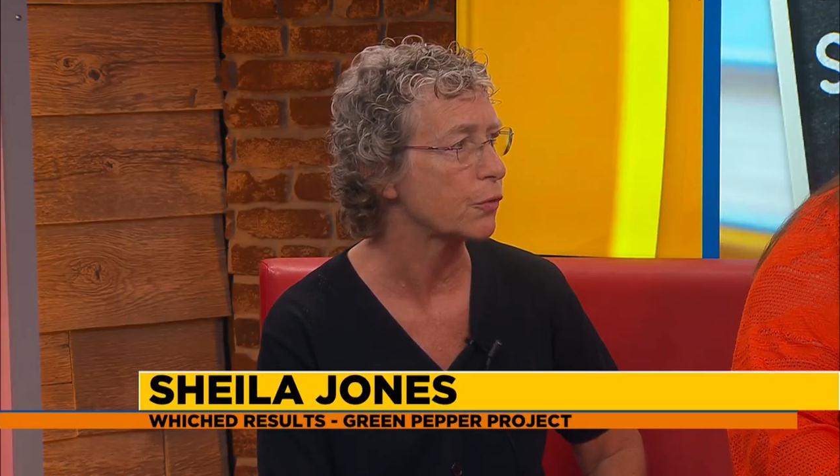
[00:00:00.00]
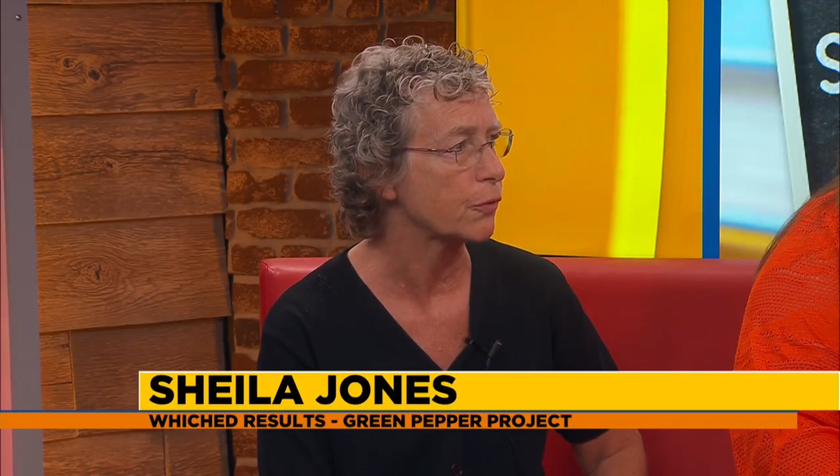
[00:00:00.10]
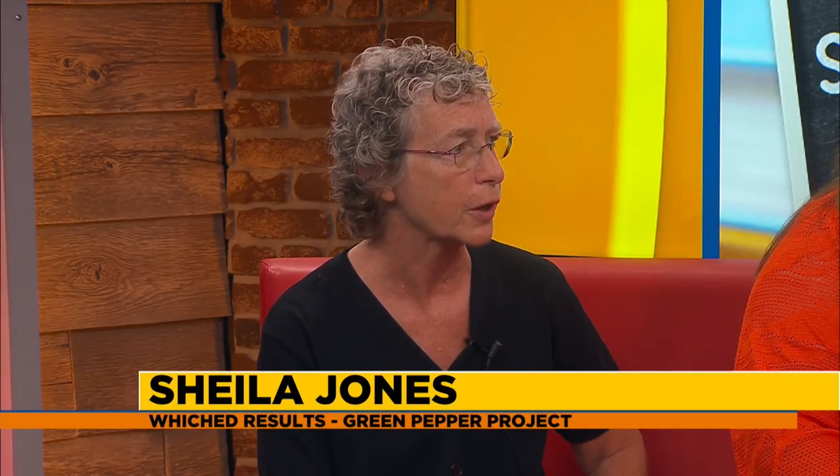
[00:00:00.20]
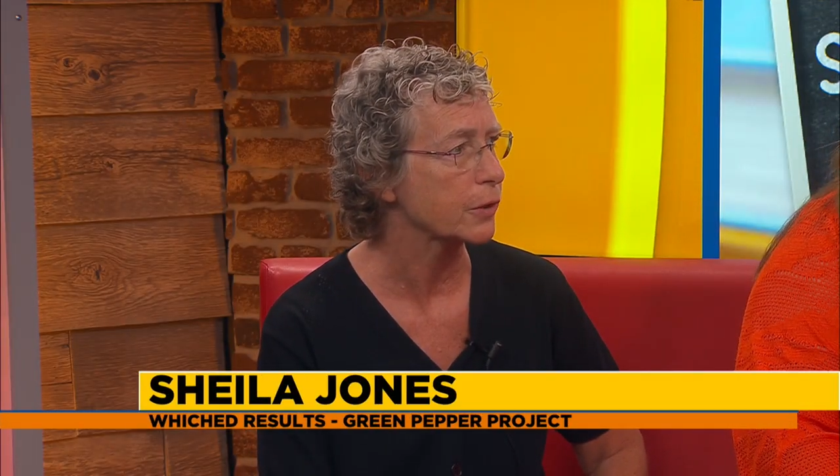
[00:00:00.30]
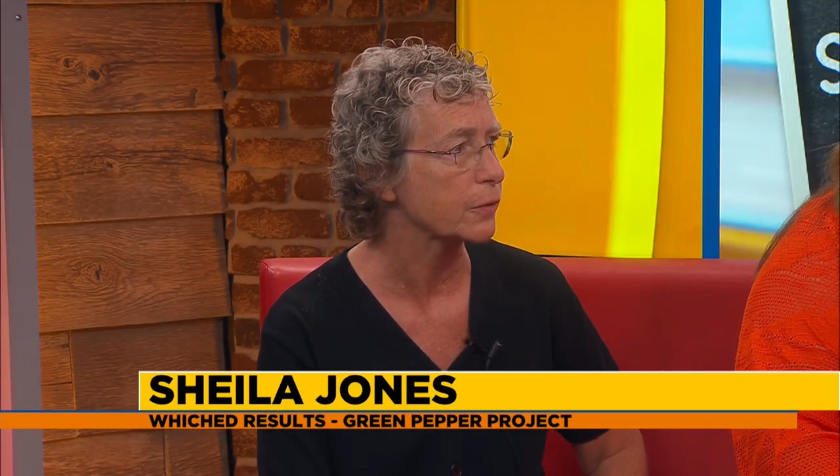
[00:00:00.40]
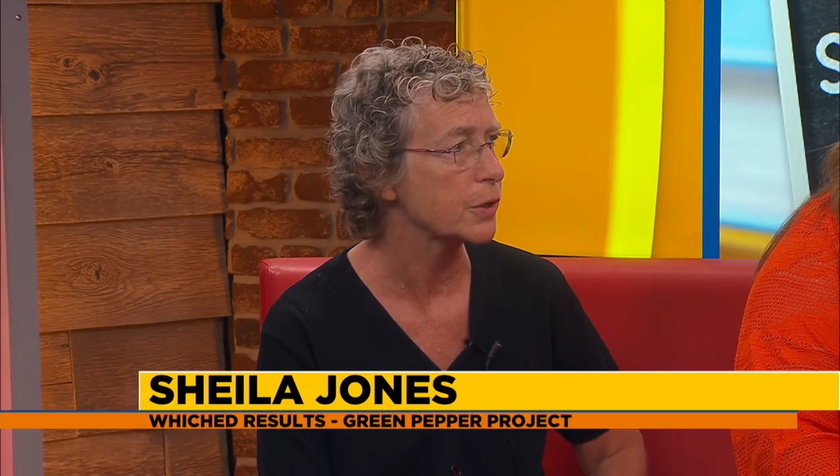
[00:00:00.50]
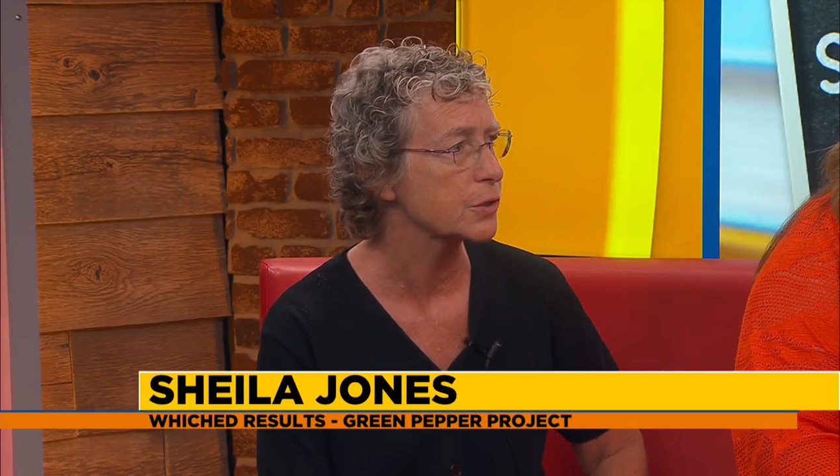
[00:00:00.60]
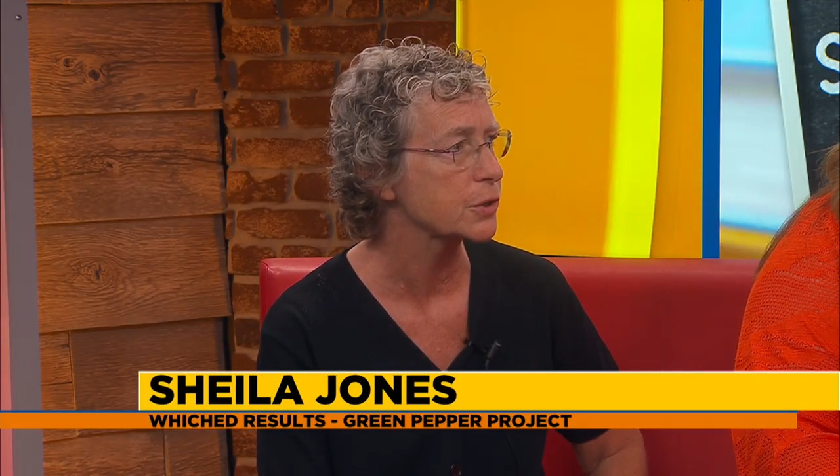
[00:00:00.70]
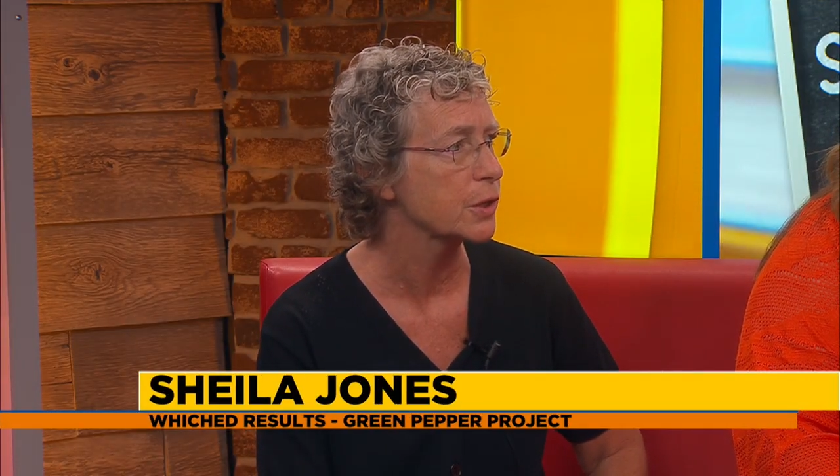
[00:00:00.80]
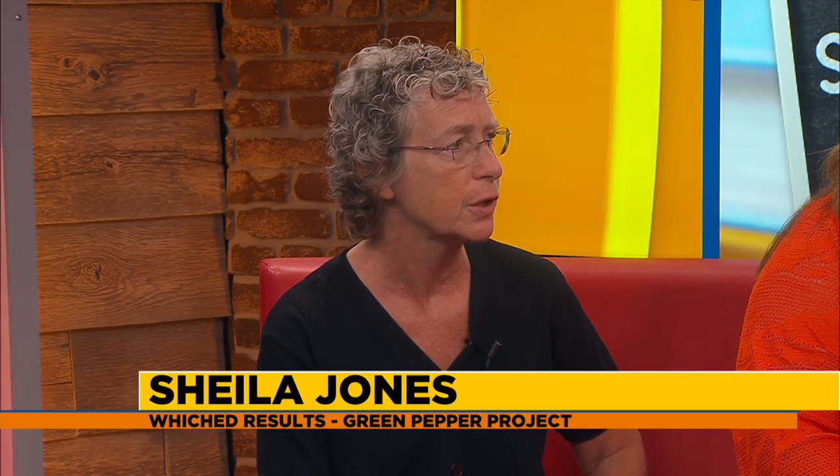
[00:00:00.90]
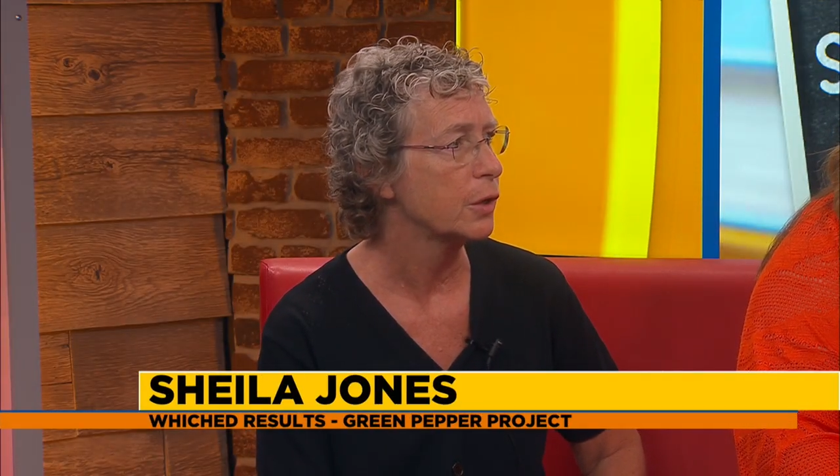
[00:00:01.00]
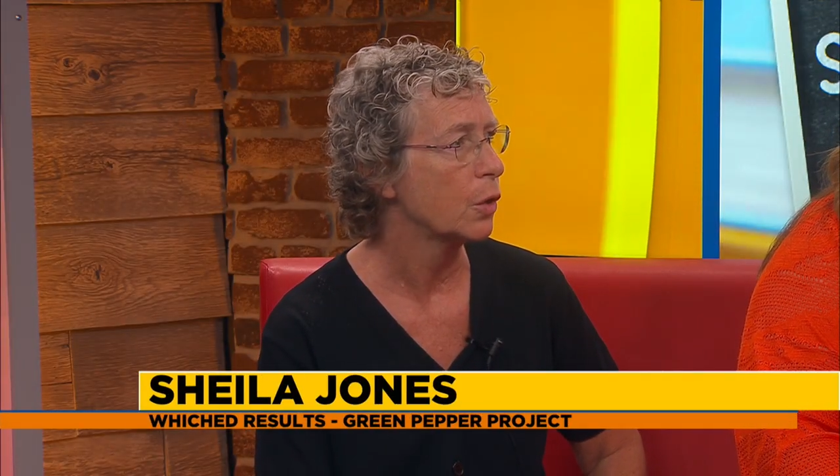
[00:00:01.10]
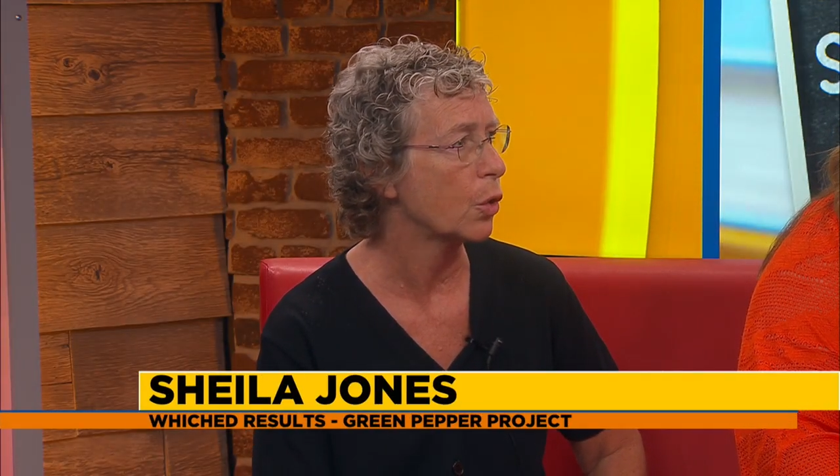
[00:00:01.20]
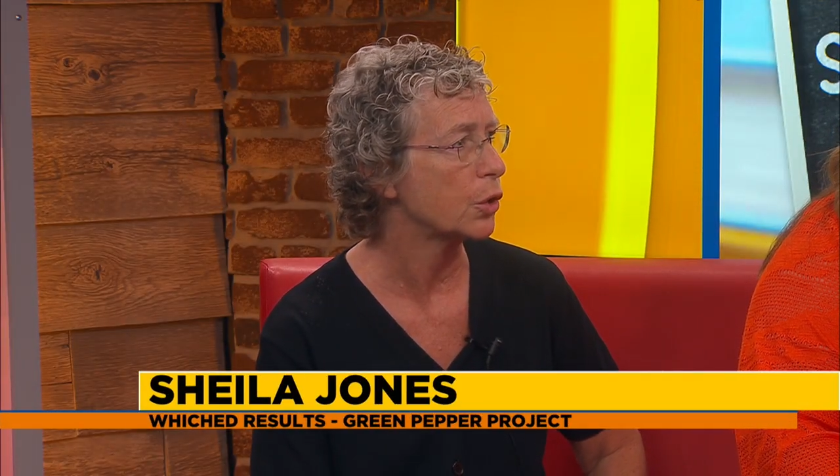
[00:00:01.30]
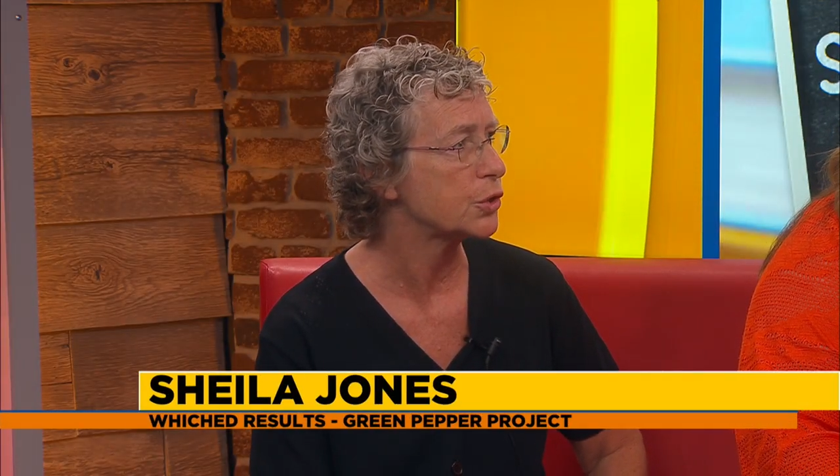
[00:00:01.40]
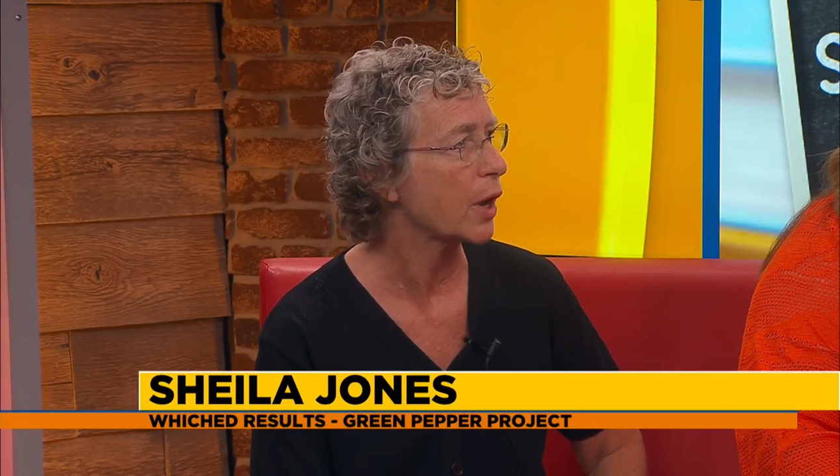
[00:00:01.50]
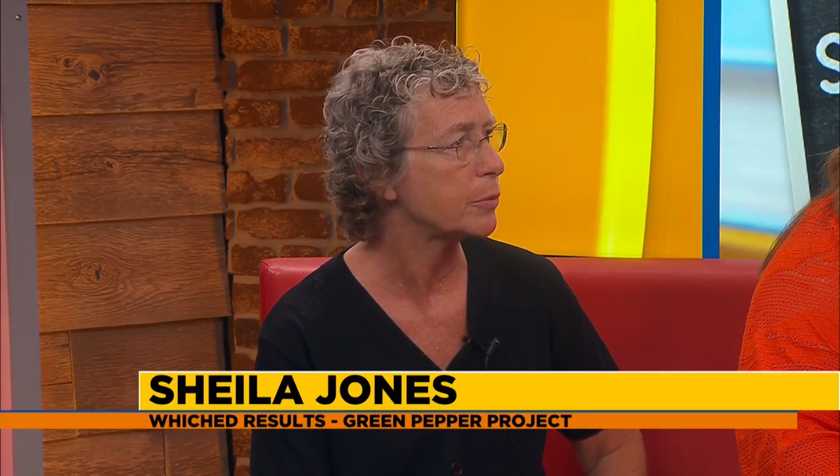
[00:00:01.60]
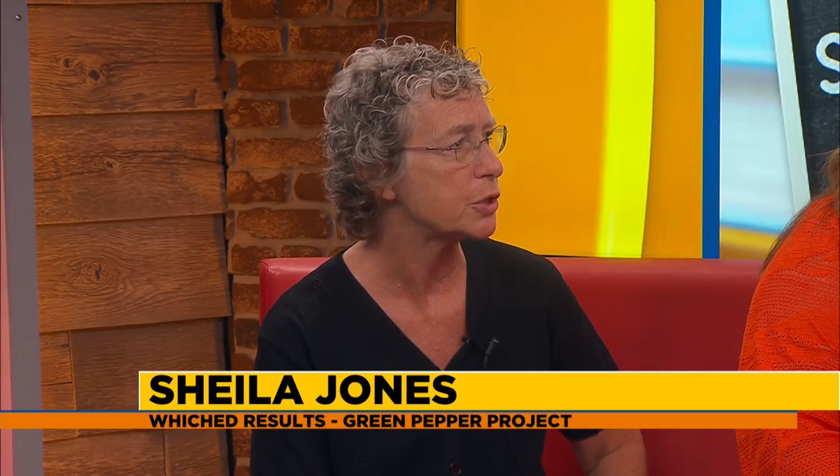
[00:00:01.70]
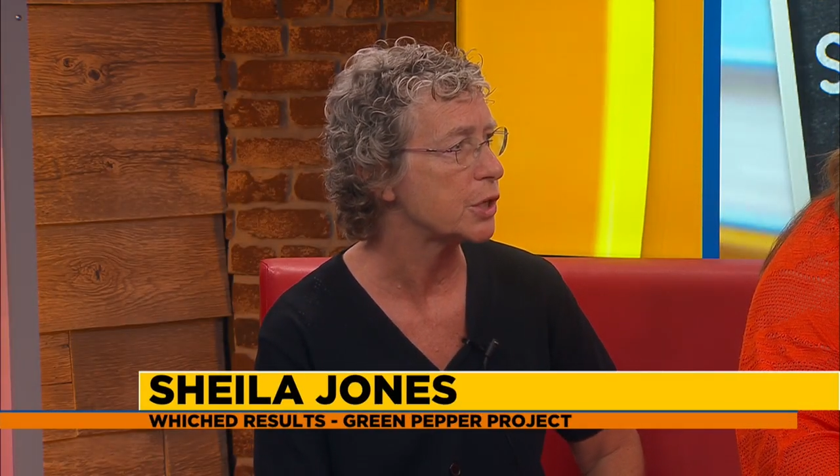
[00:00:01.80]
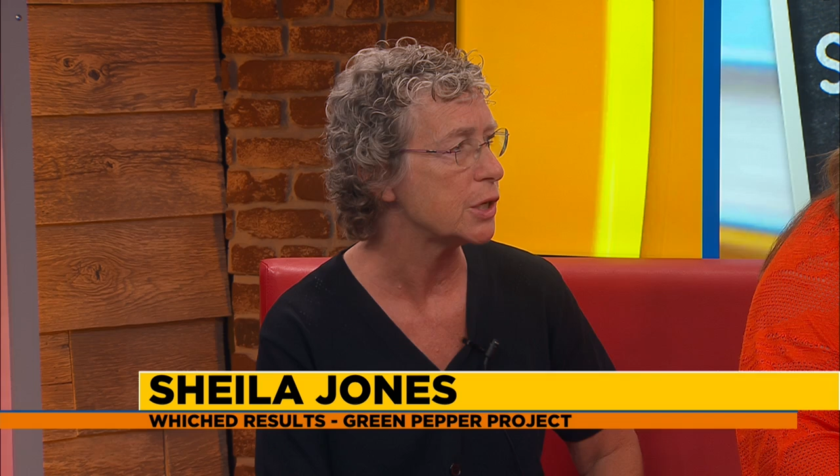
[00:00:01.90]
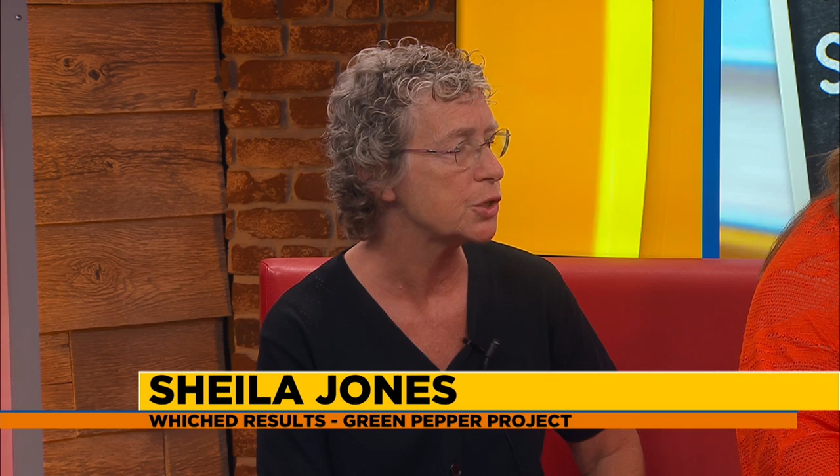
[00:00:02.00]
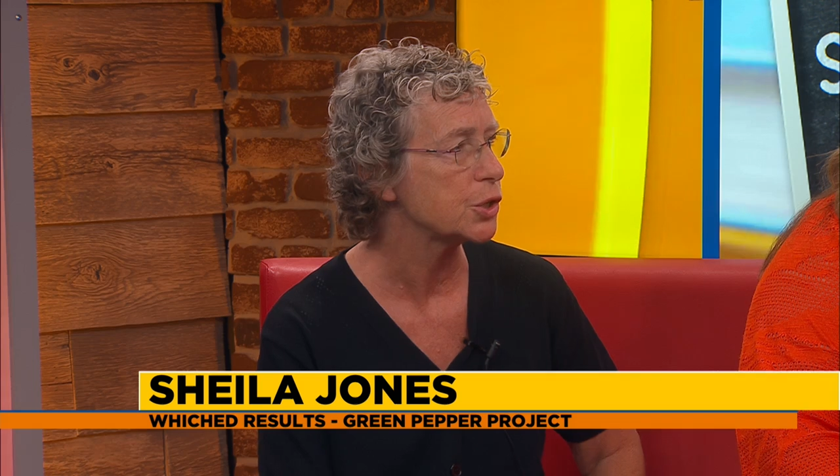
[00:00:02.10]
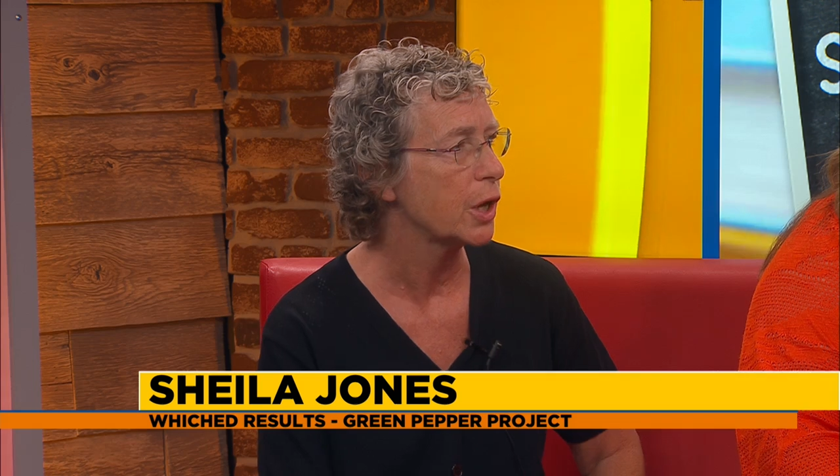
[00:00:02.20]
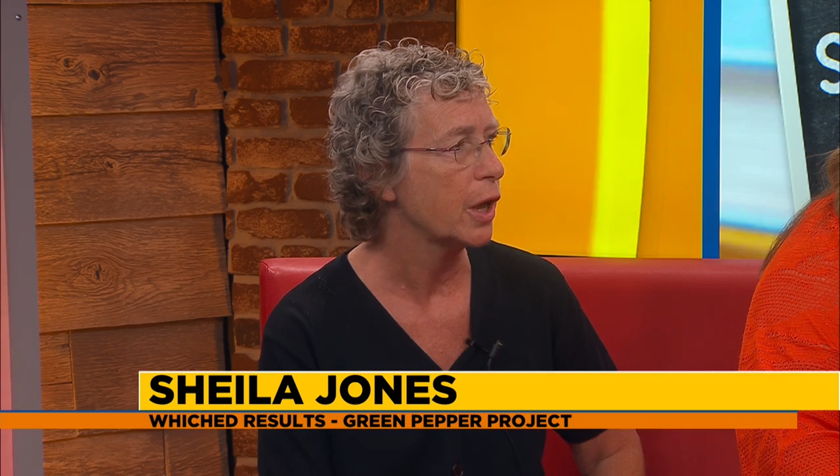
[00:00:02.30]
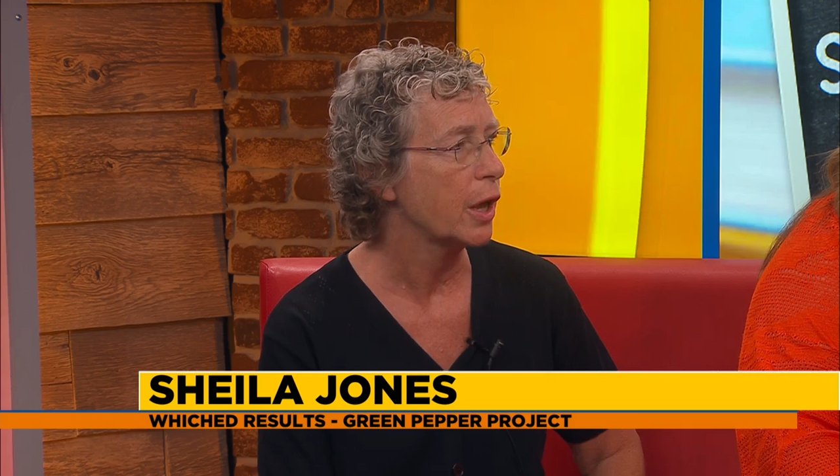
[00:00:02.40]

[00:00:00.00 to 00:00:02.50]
Effectiveness on Time to Teach,